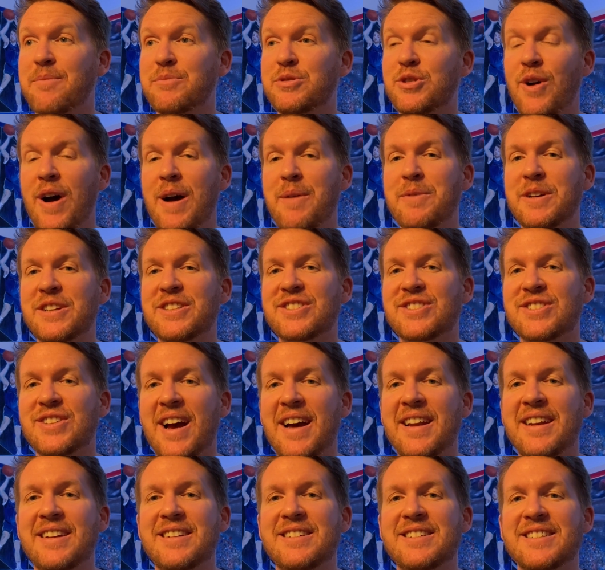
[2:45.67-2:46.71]
So I'm
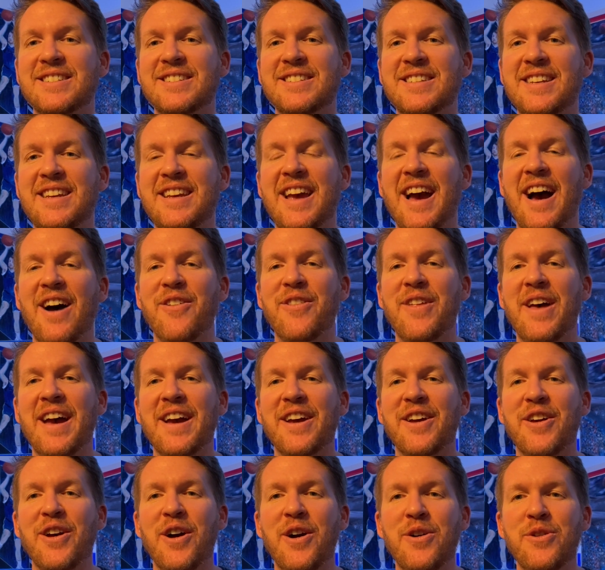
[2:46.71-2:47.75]
excited to see how
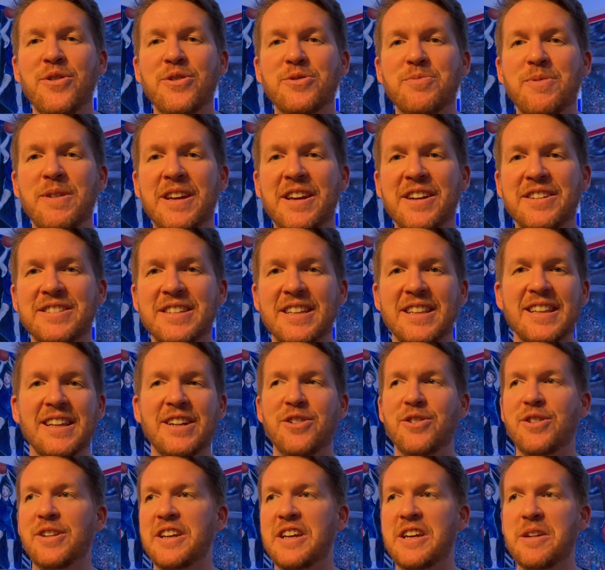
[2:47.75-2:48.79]
that goes because it
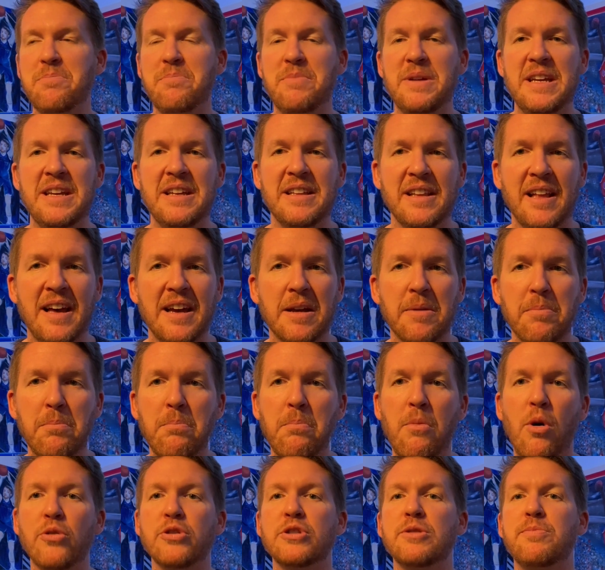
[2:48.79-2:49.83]
literally could be like
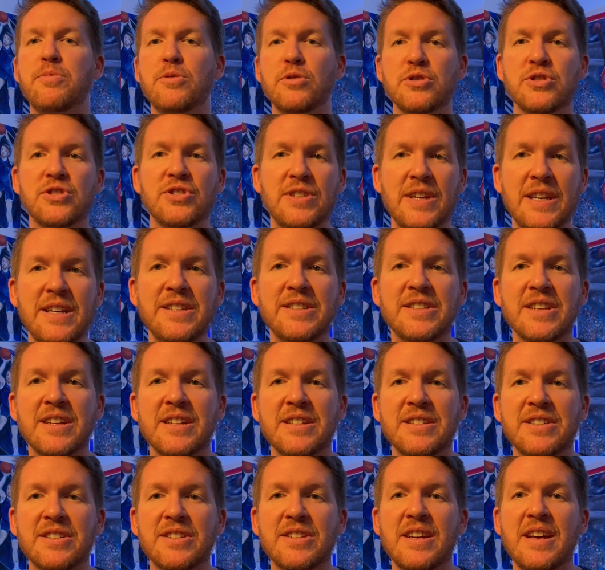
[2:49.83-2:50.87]
multiple
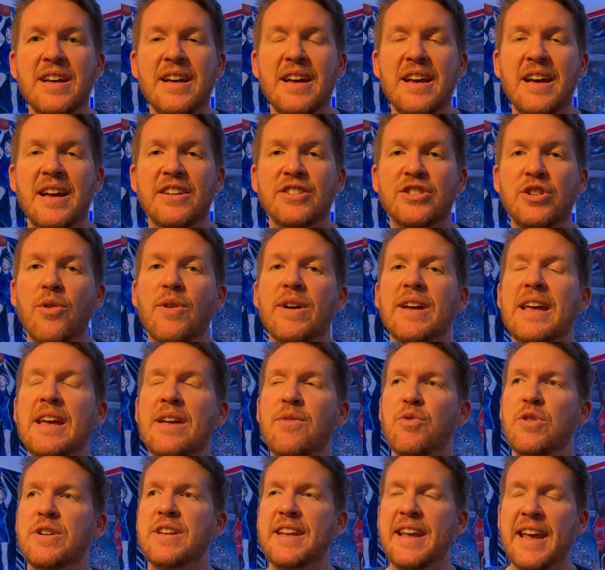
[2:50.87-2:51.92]
seasons. So
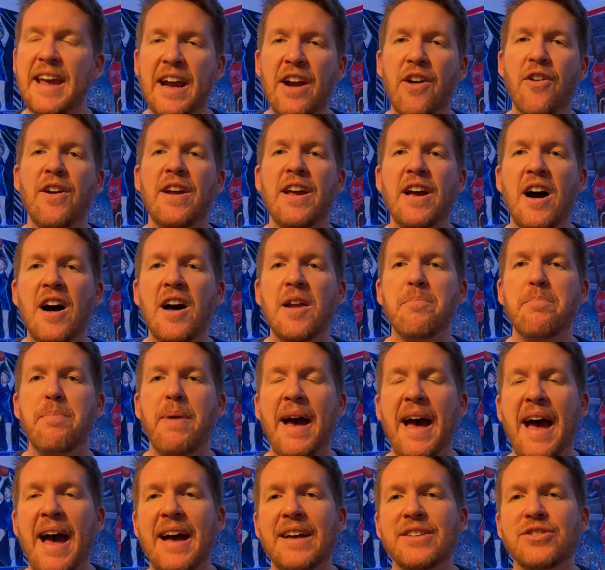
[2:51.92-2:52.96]
it would carry on
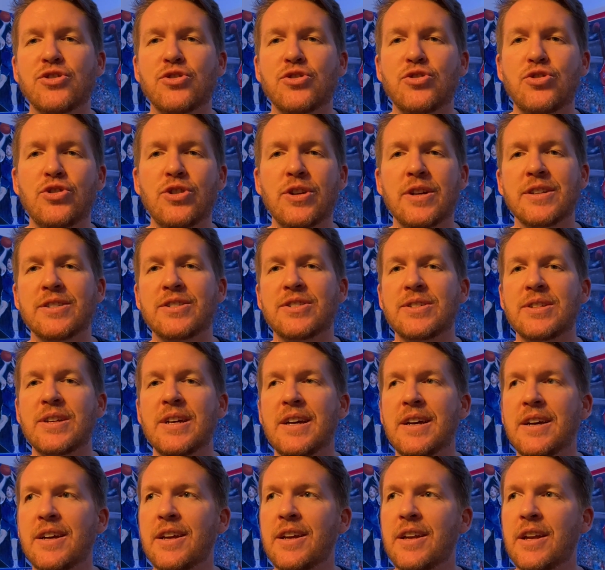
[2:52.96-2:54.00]
past just,
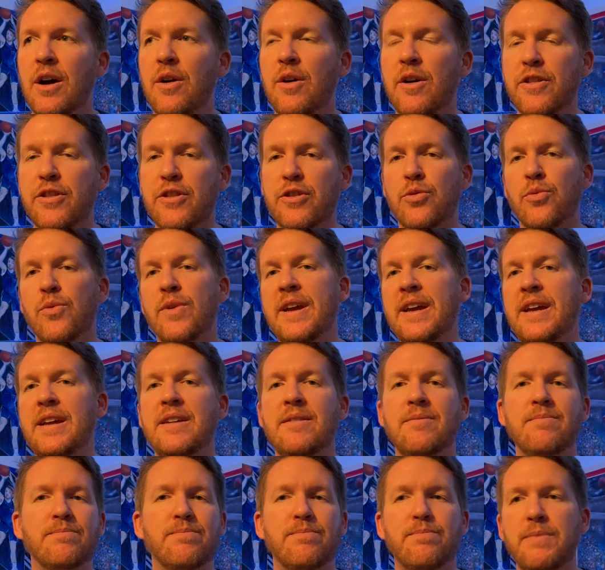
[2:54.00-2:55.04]
you know, a
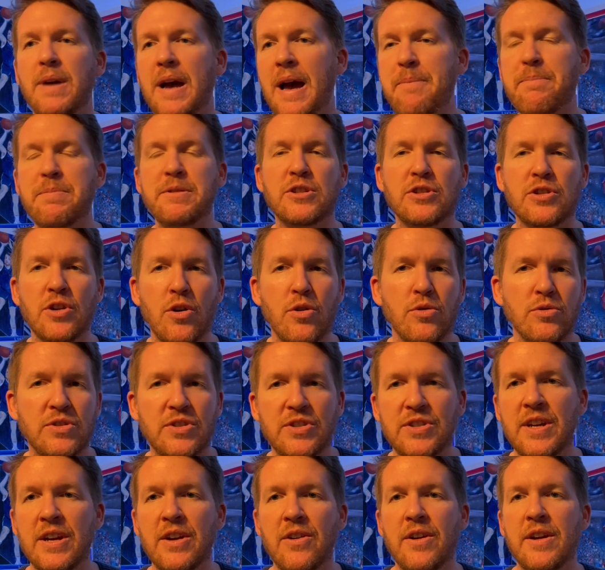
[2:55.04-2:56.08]
3-episode
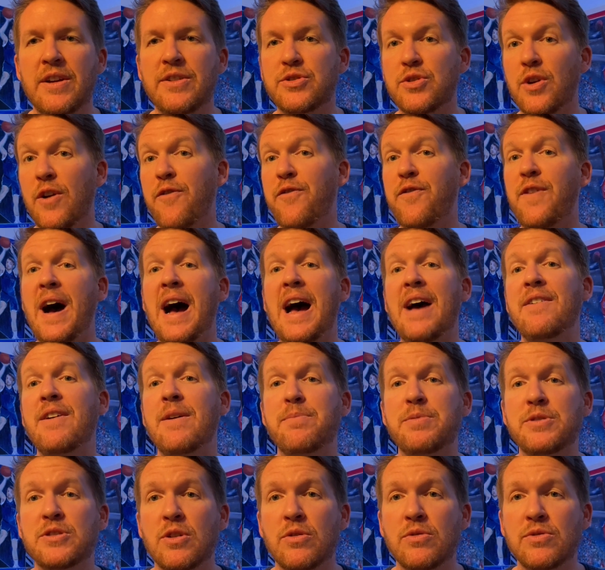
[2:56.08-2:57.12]
series or a
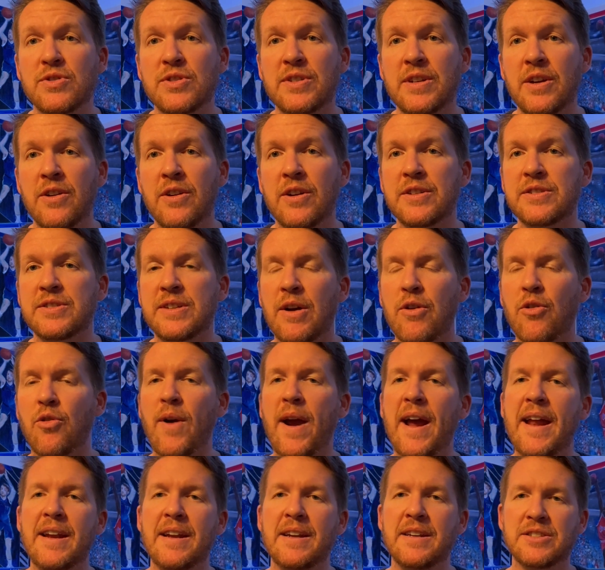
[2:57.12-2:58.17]
5-episode series. Now,
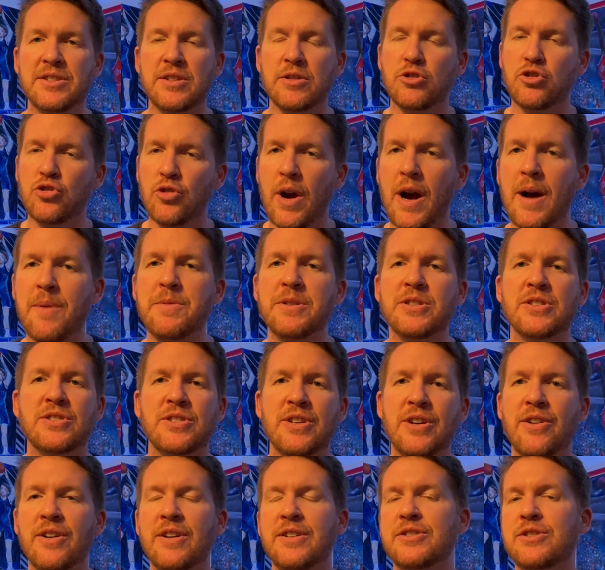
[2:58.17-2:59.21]
granted, it's a drama
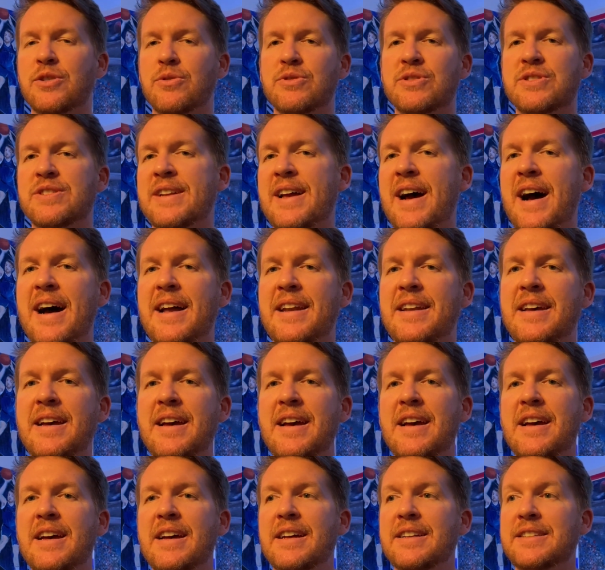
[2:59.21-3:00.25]
series, so it's not
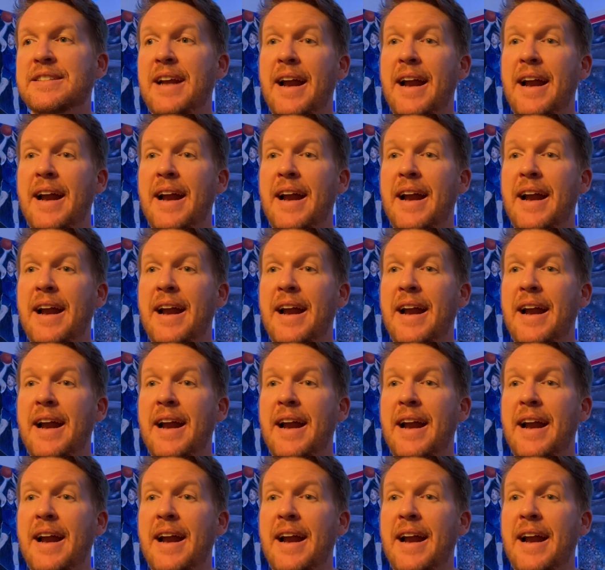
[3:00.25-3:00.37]
a